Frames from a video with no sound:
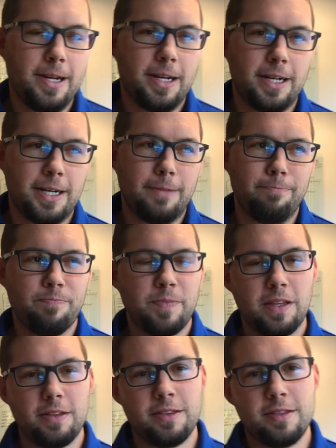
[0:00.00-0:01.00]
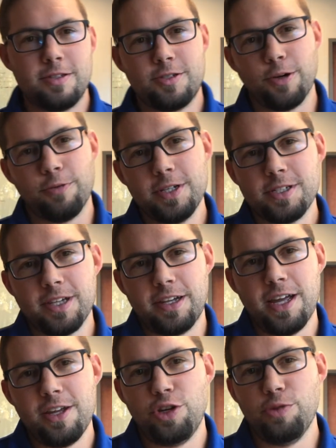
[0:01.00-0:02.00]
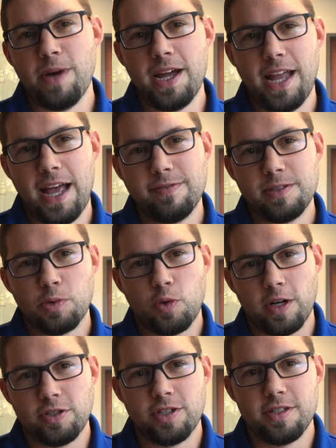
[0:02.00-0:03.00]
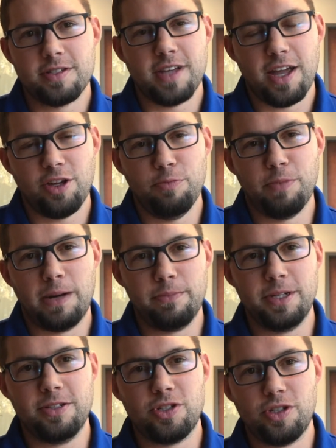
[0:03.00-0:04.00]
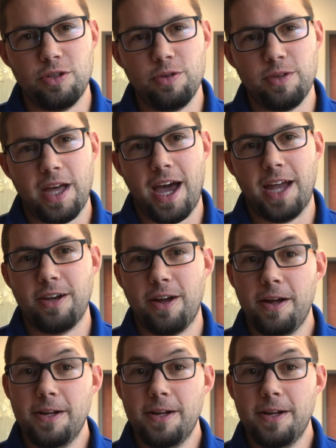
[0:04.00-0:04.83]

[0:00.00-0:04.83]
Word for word: Um, so this Sunday, you might have some questions that you bump into that